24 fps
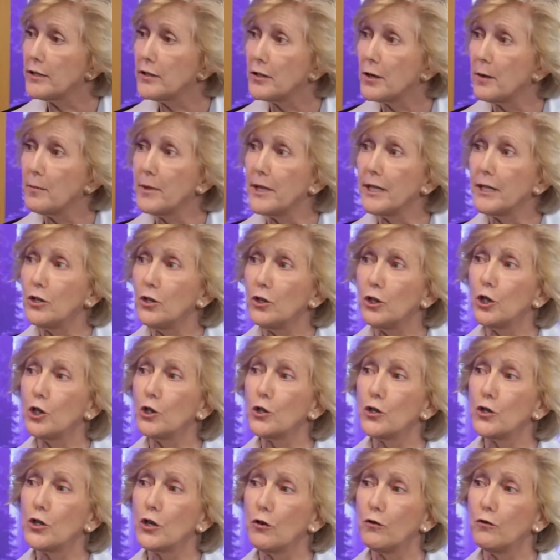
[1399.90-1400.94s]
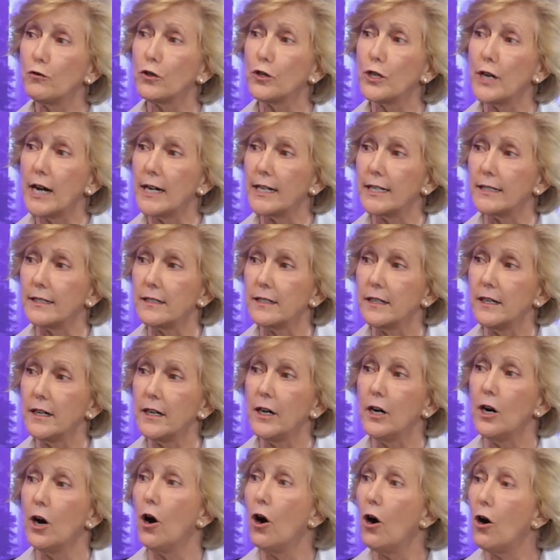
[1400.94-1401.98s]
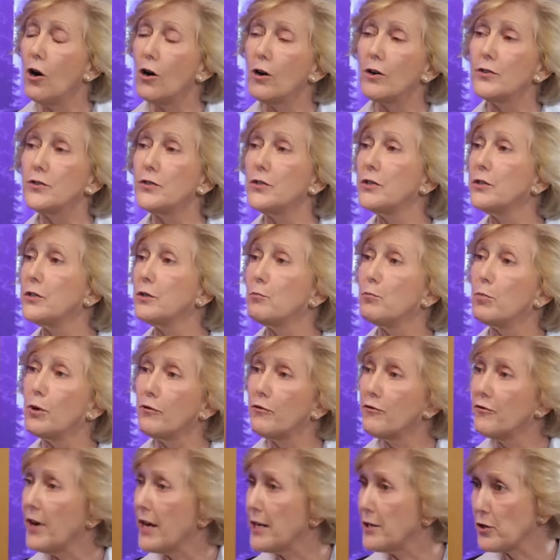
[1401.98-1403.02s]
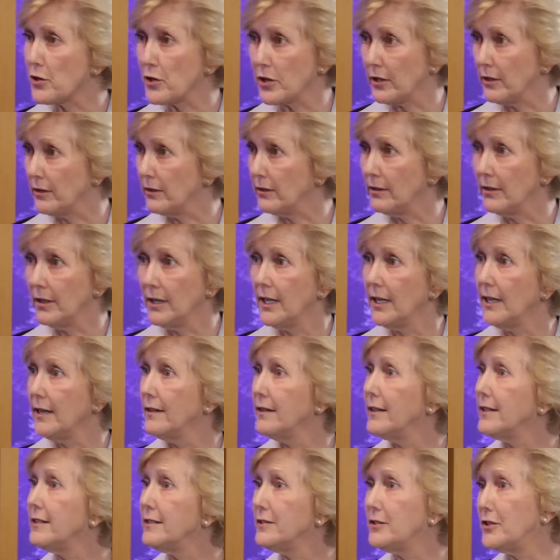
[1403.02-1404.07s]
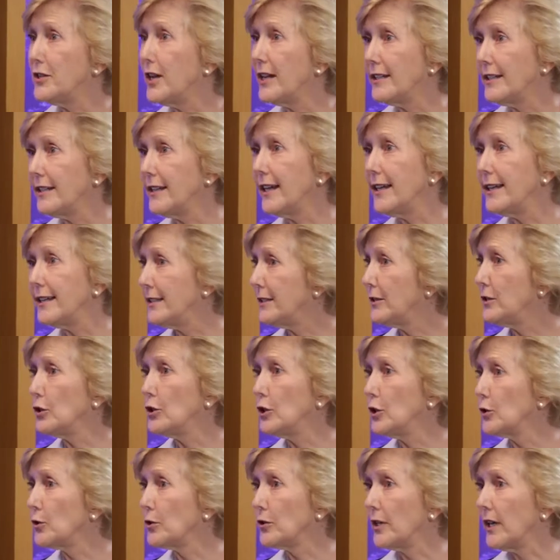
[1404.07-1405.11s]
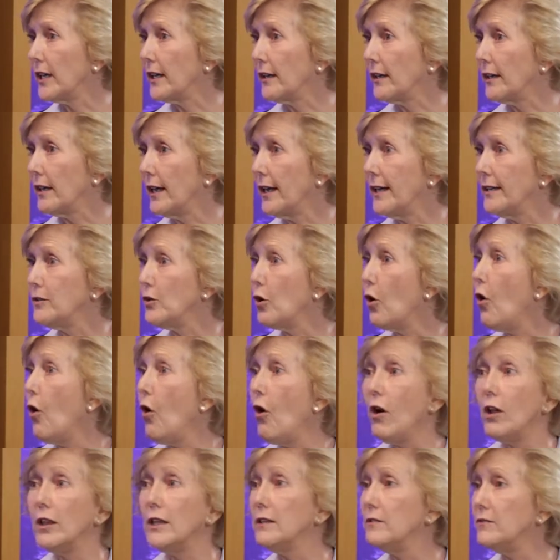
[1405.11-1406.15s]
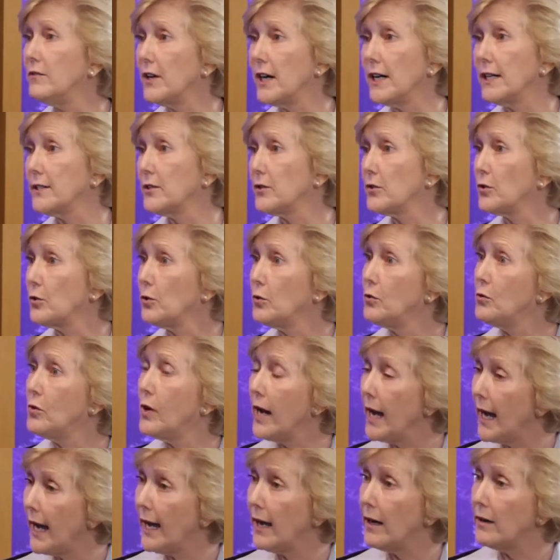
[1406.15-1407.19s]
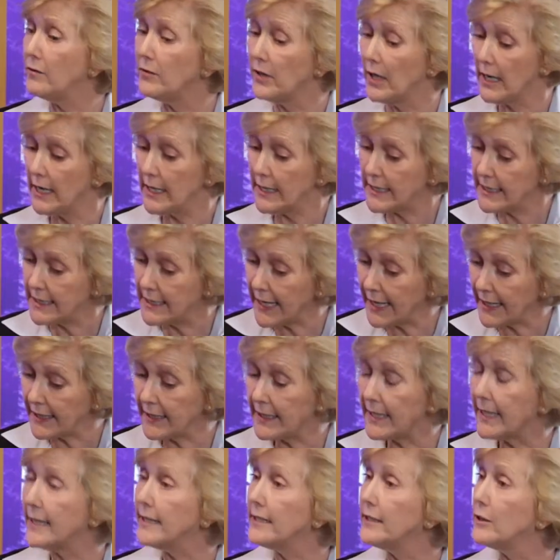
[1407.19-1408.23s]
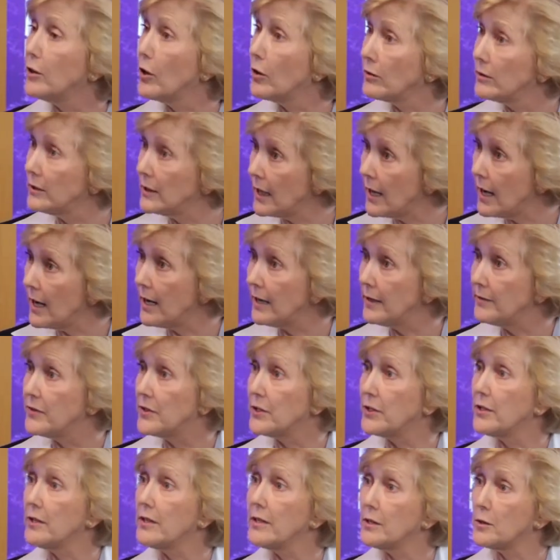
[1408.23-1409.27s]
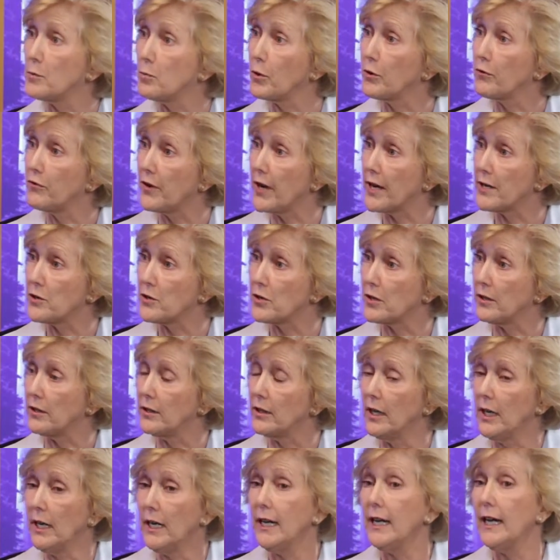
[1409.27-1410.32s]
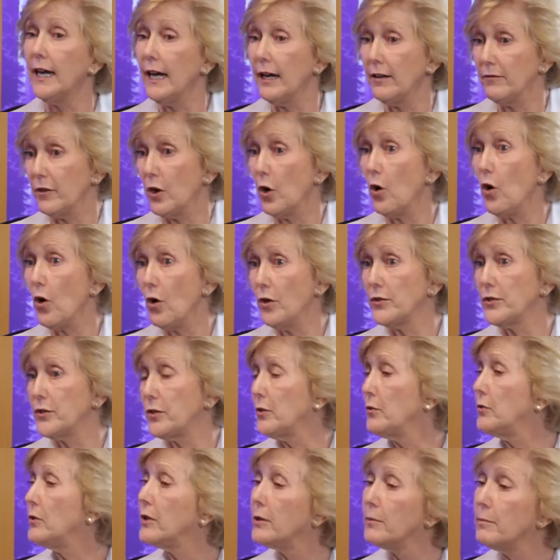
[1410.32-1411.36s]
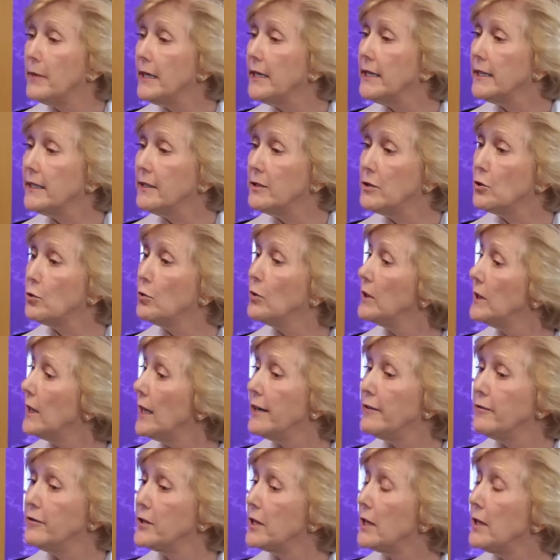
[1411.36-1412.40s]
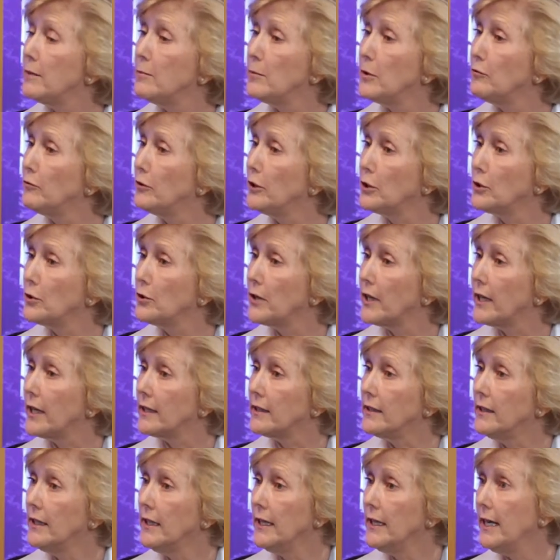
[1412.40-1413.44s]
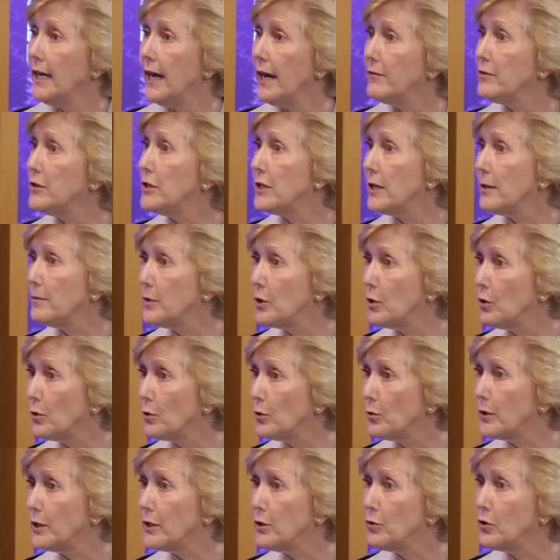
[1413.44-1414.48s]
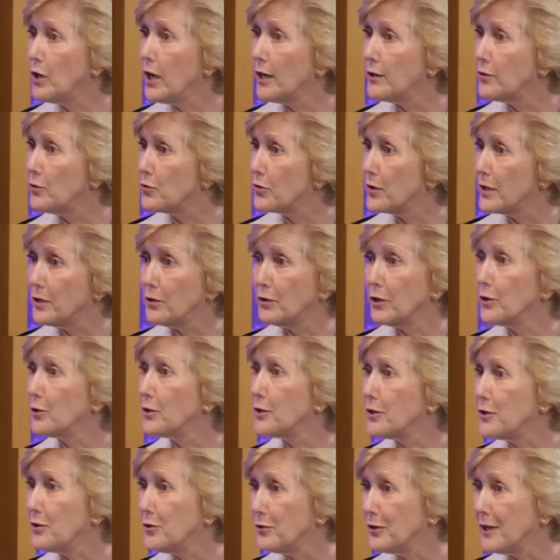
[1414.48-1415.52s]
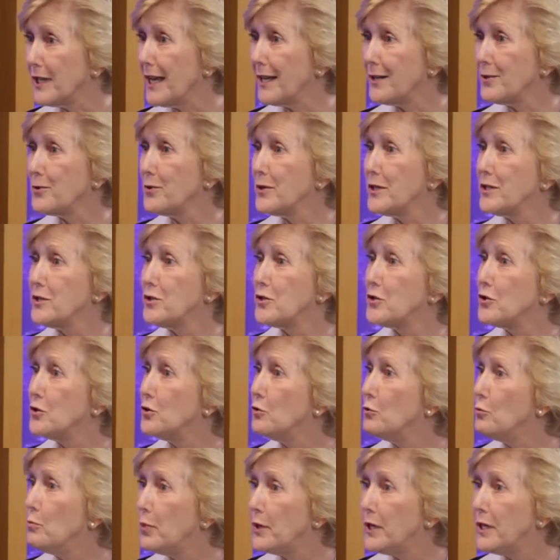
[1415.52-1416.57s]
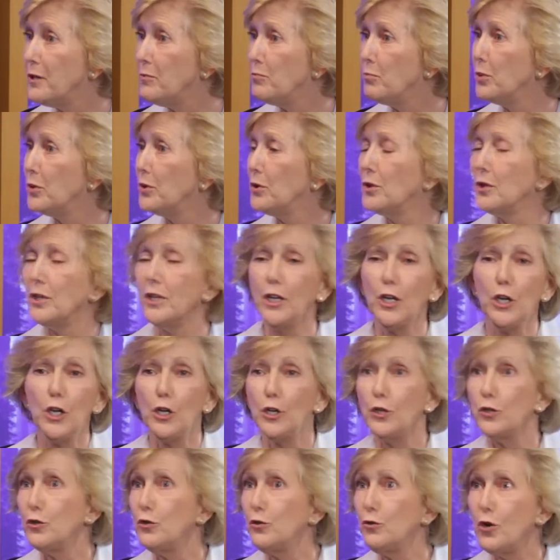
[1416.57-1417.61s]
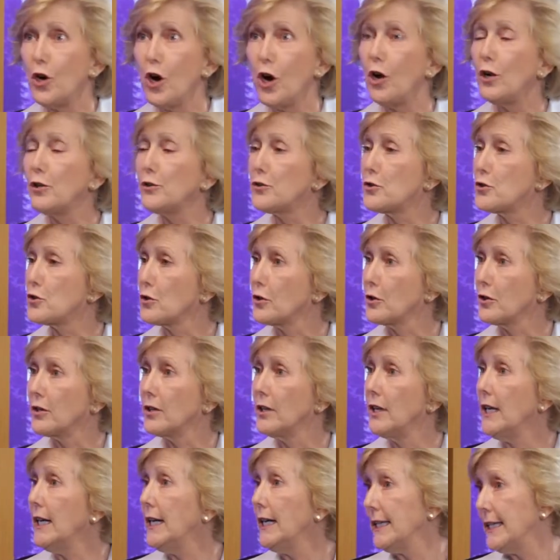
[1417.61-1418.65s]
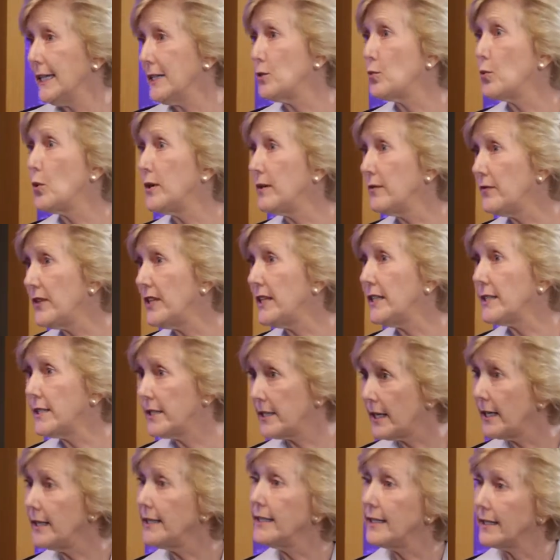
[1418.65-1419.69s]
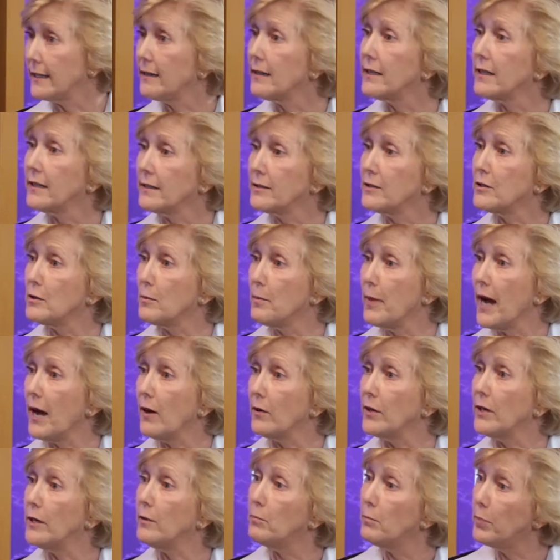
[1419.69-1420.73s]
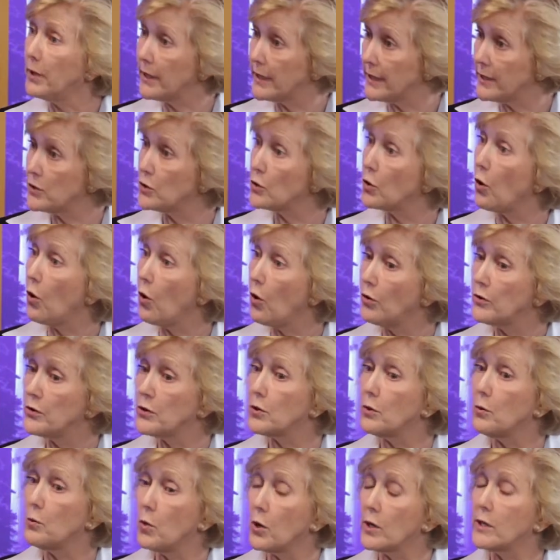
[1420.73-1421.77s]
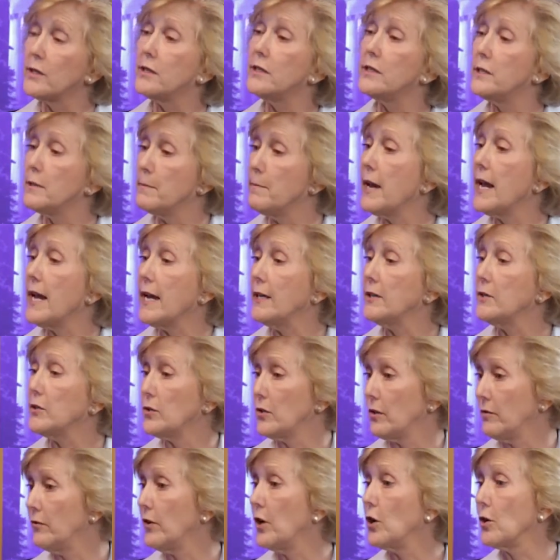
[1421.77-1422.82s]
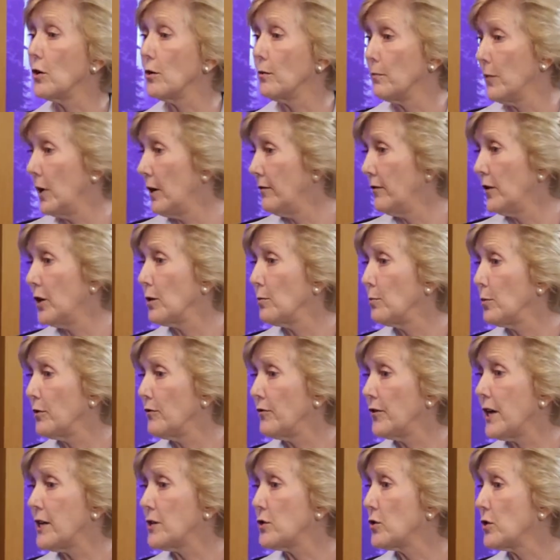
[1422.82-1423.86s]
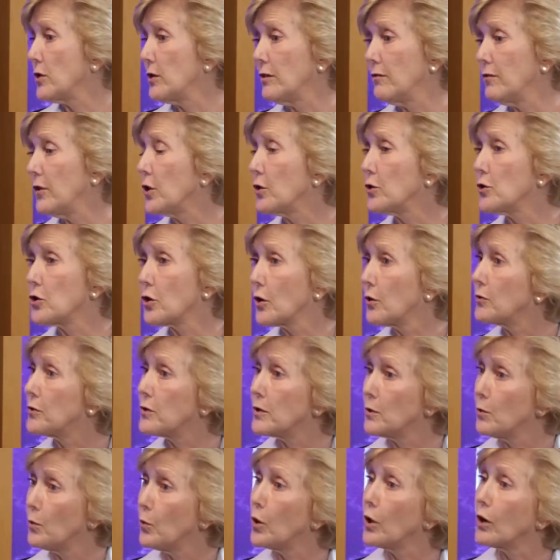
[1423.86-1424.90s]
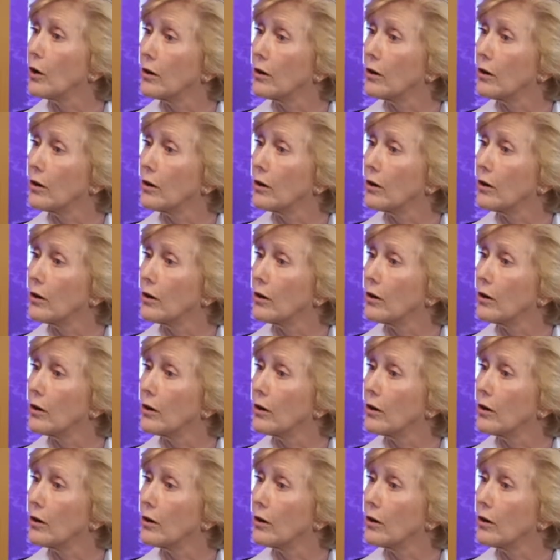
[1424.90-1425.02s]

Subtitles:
something you learn overnight. Ours is a profession that is dedicated to learning. And all of us who have dedicated our lives to this profession have also committed to a lifetime of learning. Every time you go to a new country, you learn a new language, new people, new culture. That's one of the exciting things about it, but it's also one of the demands of our profession, of our chosen work.